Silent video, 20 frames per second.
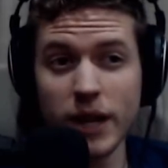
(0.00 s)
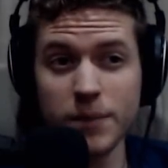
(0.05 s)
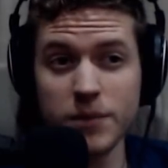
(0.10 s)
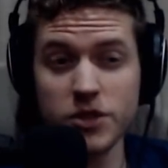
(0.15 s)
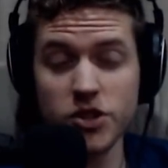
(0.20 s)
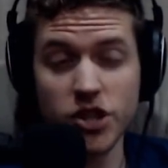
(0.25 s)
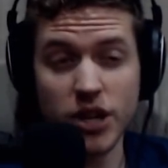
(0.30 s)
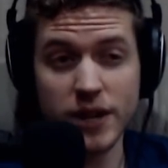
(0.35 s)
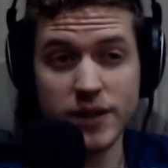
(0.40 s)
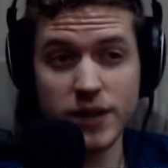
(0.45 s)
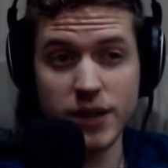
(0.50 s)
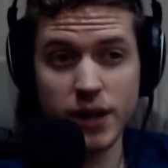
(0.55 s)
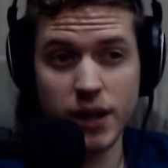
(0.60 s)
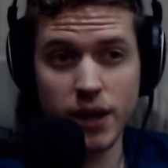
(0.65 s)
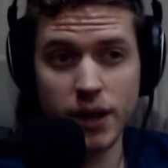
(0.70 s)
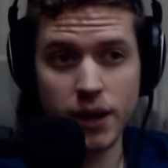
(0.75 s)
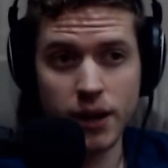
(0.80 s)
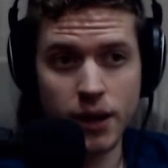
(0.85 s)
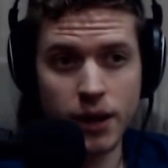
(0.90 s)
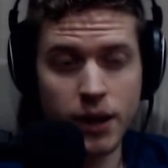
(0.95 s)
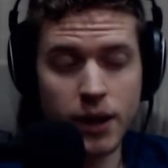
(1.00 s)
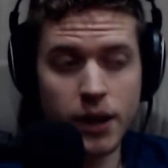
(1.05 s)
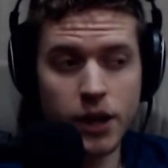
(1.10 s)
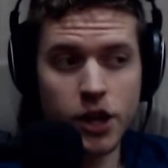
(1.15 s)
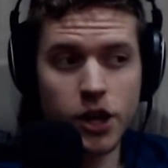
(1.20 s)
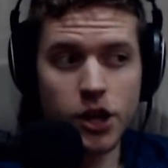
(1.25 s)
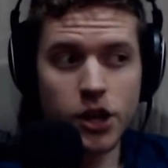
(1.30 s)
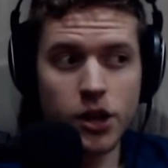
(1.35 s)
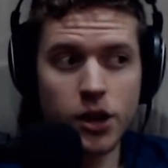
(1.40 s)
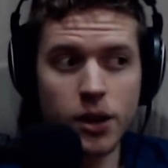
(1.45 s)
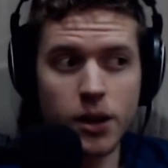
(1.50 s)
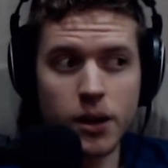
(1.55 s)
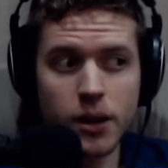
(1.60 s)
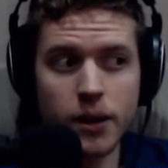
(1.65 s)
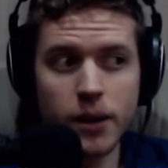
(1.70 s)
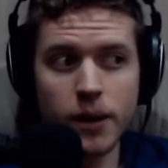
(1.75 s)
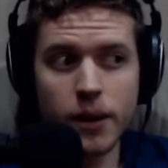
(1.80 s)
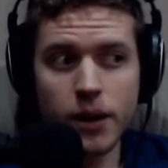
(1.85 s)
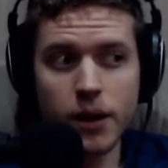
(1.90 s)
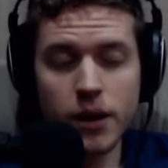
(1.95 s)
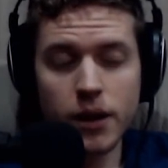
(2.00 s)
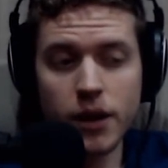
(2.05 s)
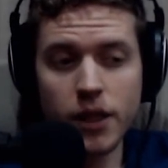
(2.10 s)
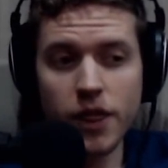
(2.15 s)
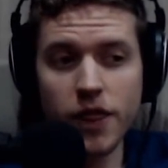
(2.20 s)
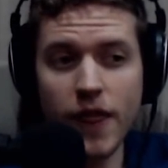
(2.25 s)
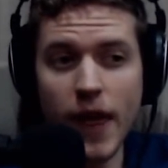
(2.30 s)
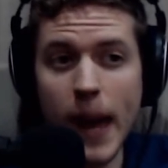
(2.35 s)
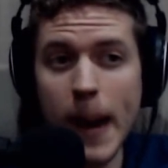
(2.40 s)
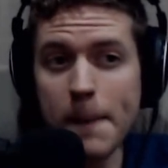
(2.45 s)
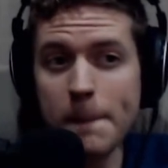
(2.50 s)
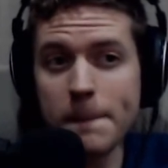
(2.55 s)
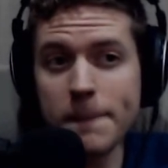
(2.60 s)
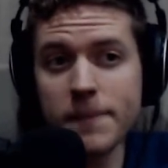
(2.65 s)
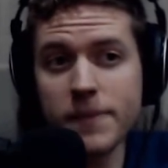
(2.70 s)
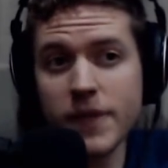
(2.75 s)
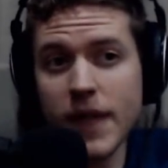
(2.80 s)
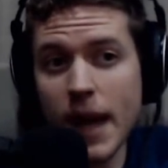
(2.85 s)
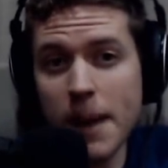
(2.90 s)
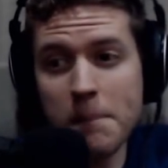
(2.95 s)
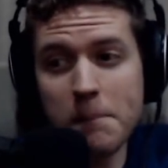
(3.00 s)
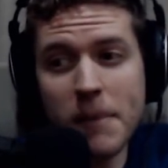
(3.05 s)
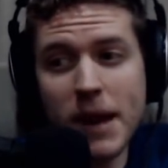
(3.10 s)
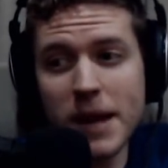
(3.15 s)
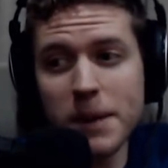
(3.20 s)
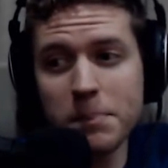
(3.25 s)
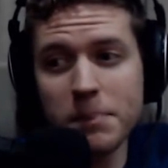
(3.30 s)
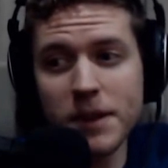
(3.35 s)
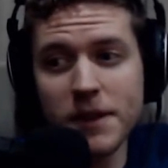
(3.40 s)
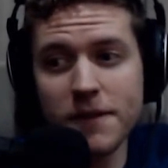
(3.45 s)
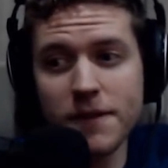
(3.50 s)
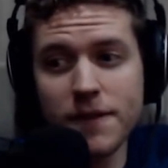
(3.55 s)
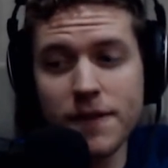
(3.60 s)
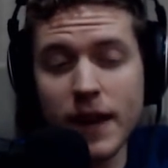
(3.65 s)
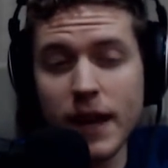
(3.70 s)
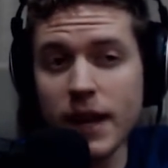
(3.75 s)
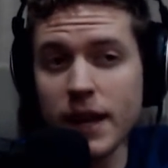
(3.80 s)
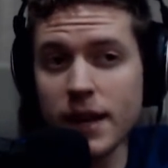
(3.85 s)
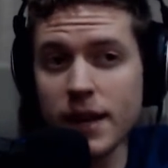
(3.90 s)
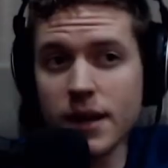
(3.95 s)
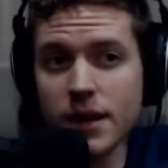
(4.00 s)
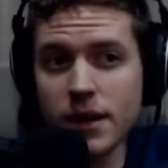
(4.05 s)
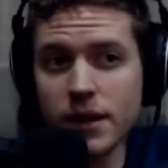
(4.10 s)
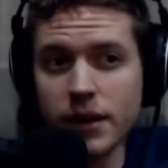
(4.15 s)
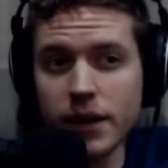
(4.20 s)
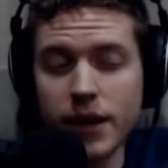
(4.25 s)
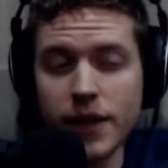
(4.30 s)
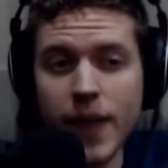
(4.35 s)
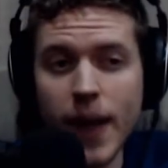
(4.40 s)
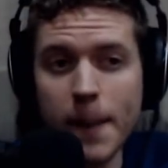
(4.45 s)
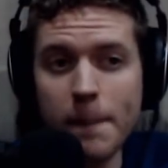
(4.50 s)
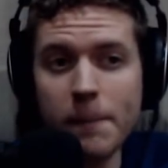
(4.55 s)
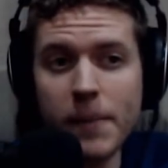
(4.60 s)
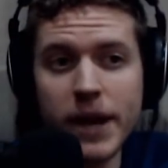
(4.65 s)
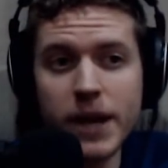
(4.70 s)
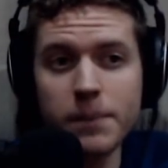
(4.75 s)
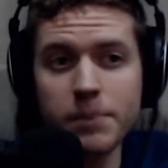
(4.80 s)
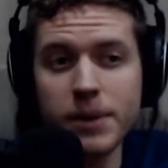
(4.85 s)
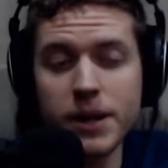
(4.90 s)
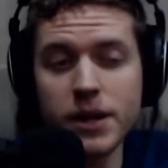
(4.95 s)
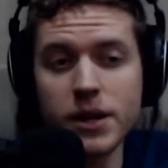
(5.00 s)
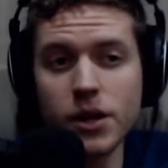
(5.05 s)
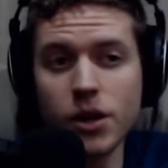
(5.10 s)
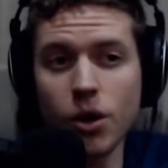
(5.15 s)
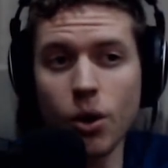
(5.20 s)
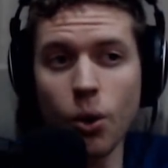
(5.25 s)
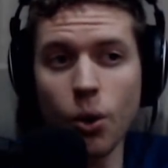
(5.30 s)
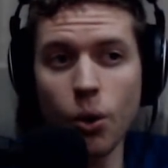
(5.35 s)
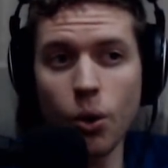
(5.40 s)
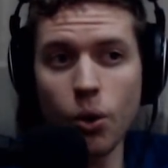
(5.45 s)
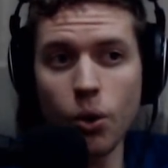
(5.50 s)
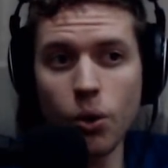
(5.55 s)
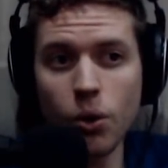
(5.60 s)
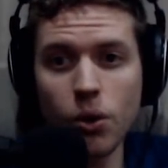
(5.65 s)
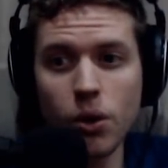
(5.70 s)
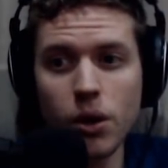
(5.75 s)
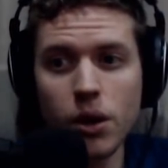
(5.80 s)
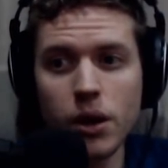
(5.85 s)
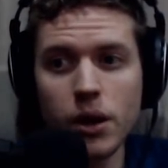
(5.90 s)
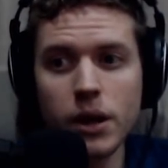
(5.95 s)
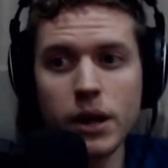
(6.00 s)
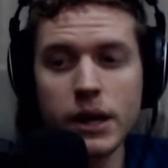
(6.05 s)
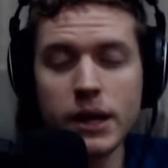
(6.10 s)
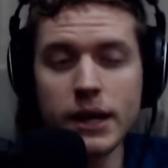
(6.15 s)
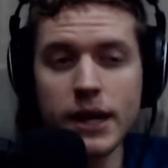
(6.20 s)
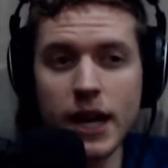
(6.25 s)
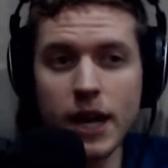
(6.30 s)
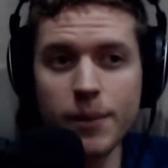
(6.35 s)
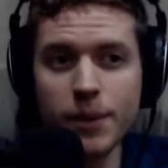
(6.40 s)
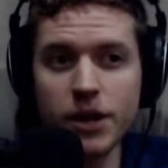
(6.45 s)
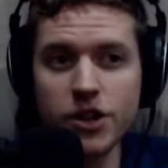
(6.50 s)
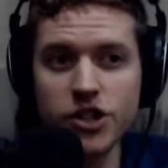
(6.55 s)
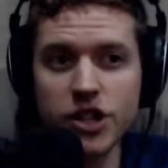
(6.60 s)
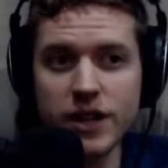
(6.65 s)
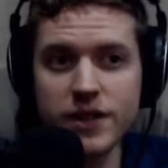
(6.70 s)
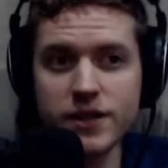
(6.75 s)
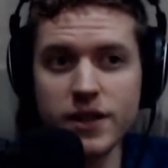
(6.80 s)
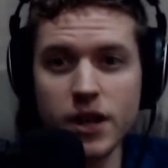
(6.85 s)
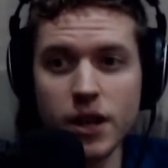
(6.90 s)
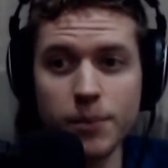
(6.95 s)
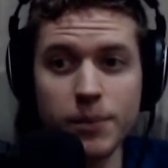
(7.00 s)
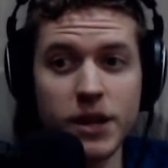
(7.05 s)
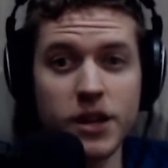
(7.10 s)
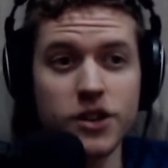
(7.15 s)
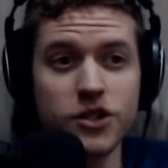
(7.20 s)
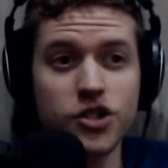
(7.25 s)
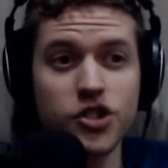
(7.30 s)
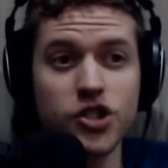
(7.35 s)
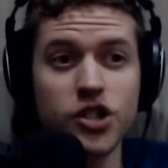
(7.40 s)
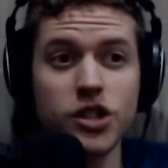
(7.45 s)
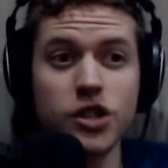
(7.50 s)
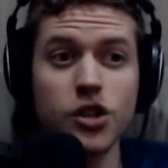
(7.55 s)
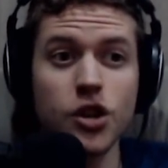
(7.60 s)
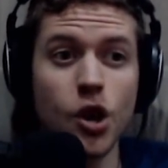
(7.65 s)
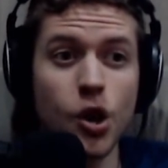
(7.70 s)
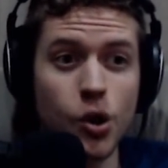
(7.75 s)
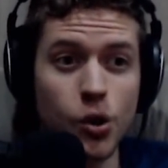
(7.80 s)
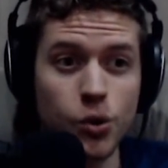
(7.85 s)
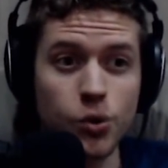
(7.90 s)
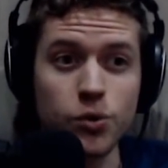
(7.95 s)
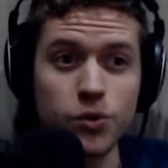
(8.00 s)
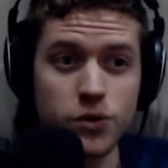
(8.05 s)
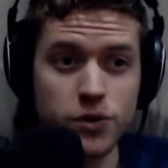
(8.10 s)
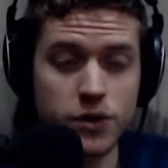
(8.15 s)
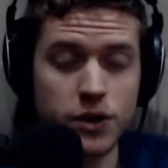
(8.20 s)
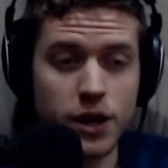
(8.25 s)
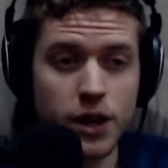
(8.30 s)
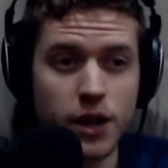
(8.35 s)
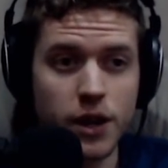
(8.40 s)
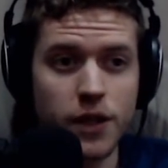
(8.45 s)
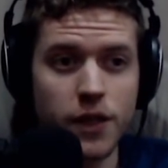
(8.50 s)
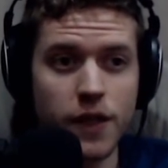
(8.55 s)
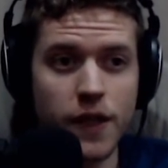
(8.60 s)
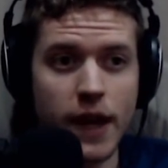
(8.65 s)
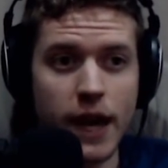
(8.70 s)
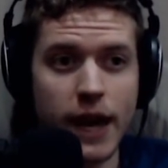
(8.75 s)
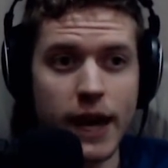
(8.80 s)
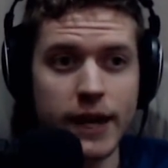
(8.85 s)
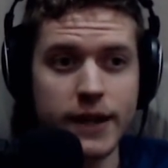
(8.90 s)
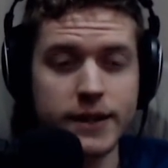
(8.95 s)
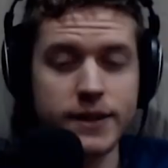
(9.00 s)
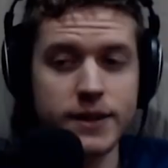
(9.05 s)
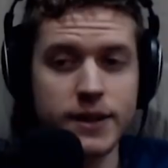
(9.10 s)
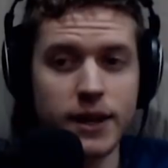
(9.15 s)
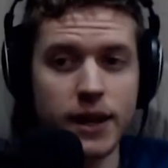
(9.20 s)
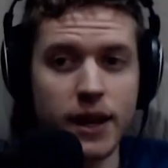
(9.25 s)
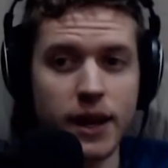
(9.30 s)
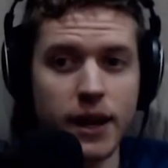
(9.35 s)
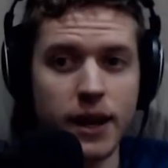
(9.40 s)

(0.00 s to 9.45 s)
names Jessica, that might be fake. Like, that might be Nicole naming Jessica because she knows that